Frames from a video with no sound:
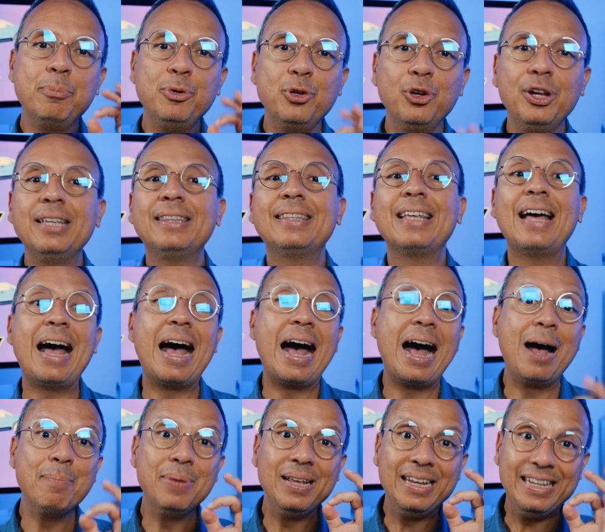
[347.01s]
How many
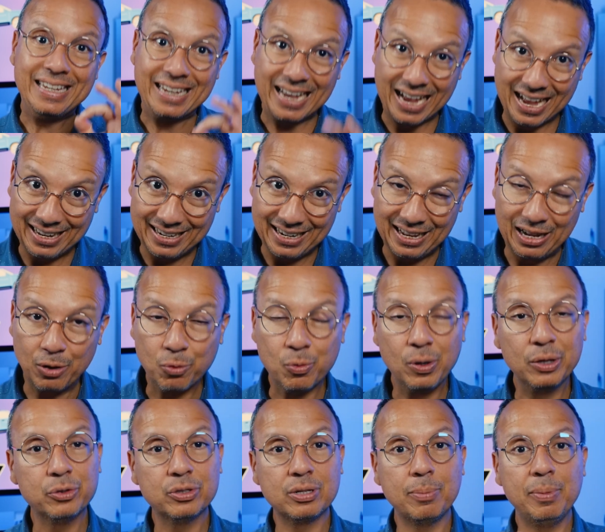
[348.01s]
Americans do we have so far?
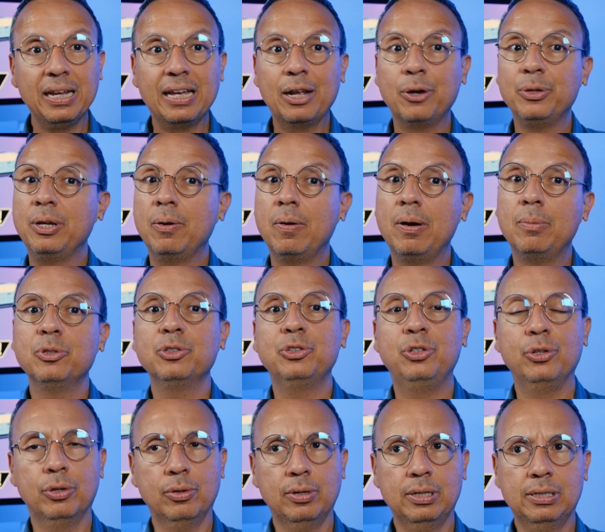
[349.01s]
I think this is the first
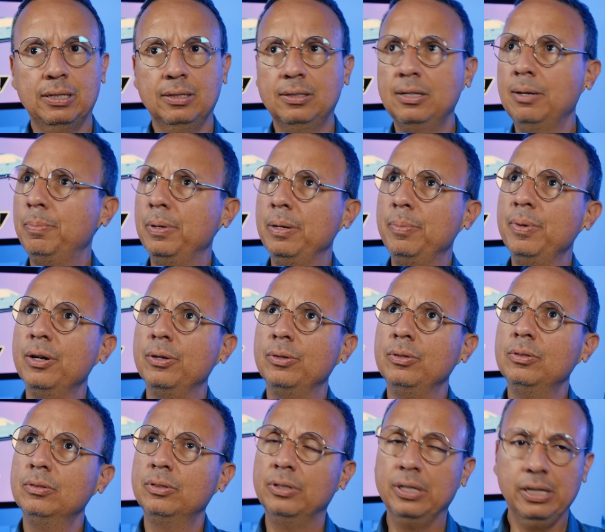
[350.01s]
one, right?
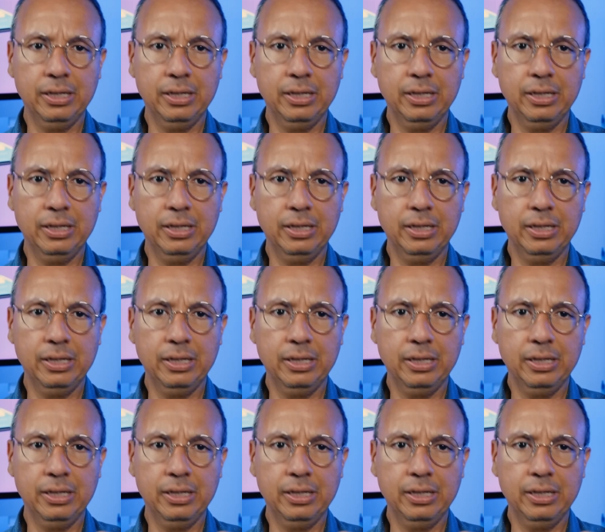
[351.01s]
Yes.